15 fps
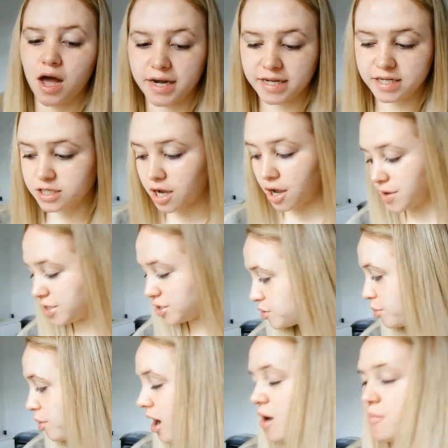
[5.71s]
I need to go
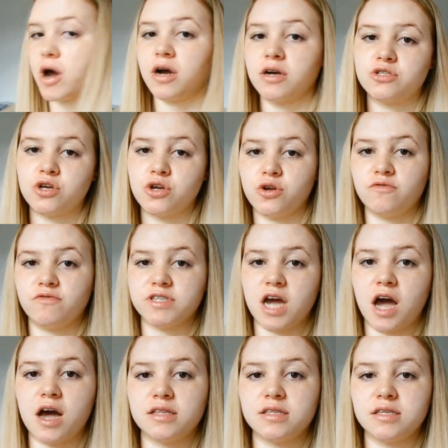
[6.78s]
into Primark to
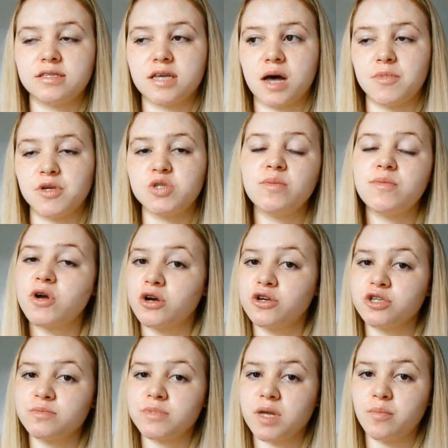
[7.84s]
return some summer
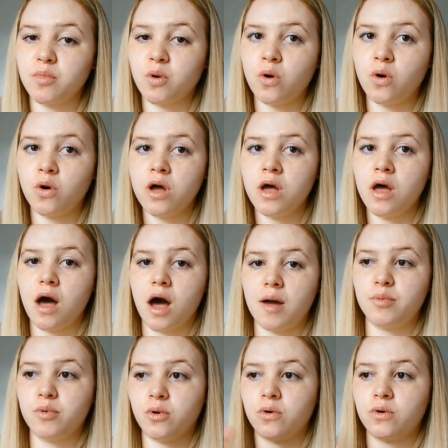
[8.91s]
costumes I bought.
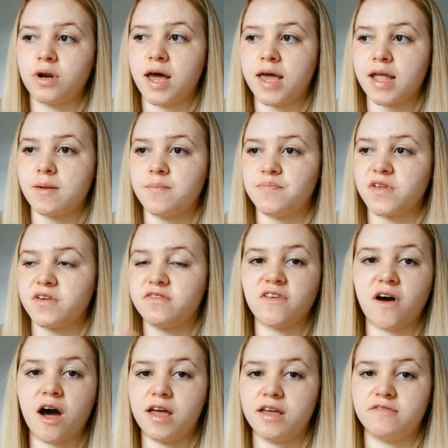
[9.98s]
I bought like
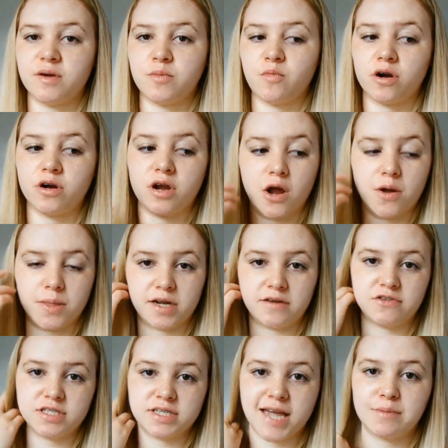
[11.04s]
5 in one go and then
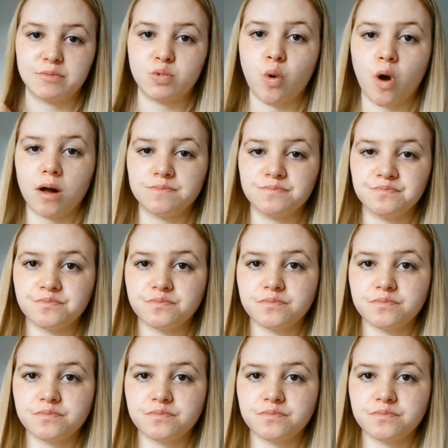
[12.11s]
I've just kept one.